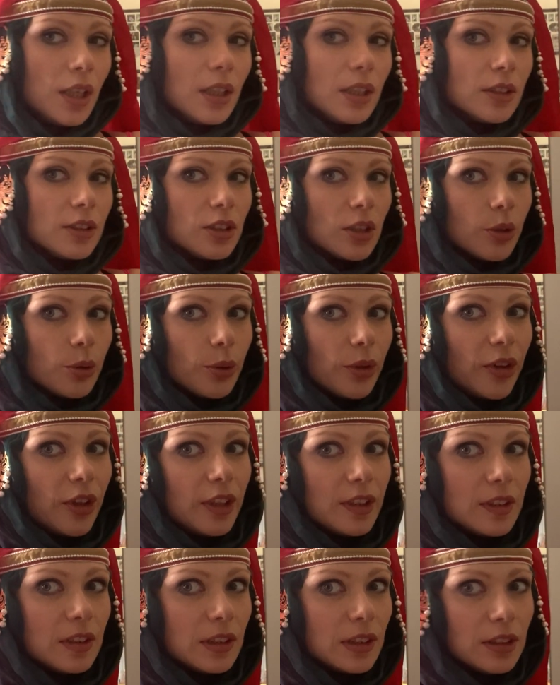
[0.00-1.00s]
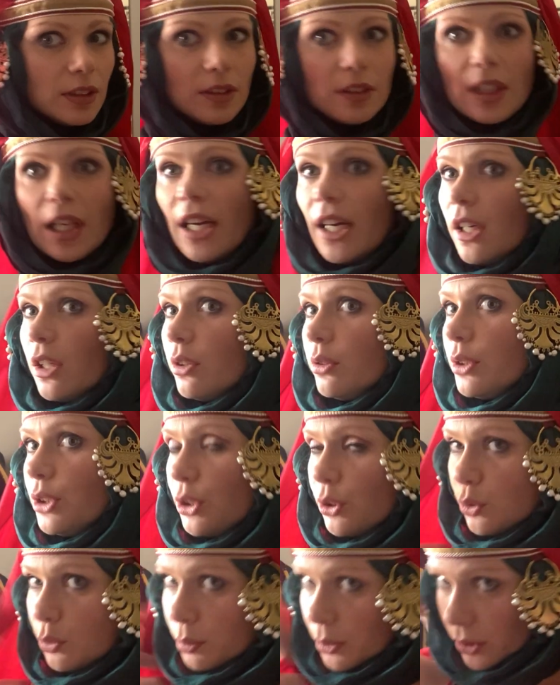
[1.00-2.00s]
So this is how
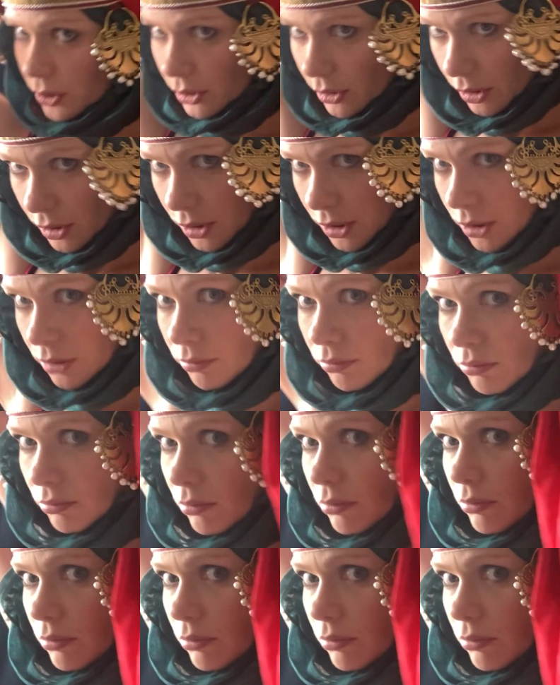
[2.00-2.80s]
you put on